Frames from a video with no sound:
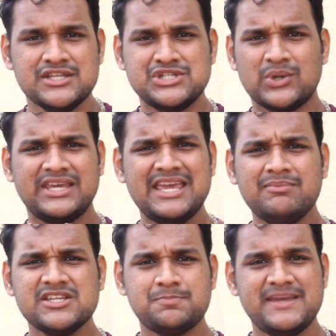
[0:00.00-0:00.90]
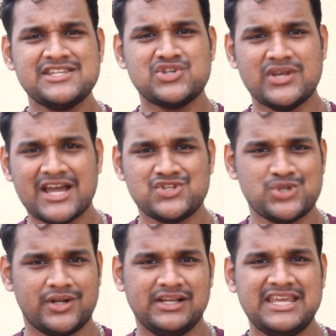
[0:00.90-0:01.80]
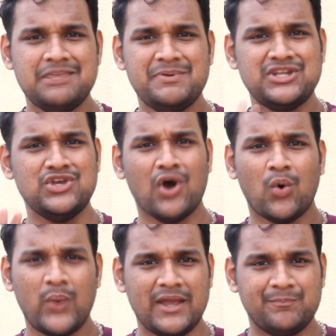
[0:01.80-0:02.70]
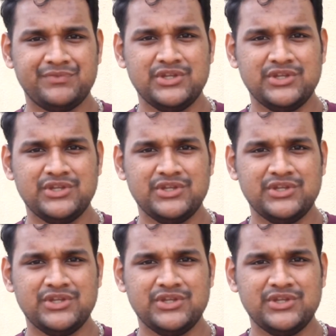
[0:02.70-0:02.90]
So keep the speech natural, keep it your way.